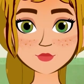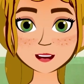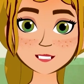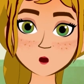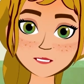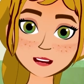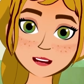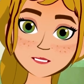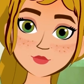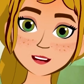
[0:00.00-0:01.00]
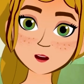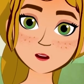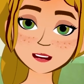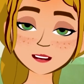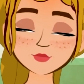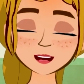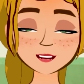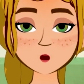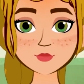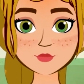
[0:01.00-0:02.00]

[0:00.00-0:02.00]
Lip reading: who snatched it out of the boy's hand.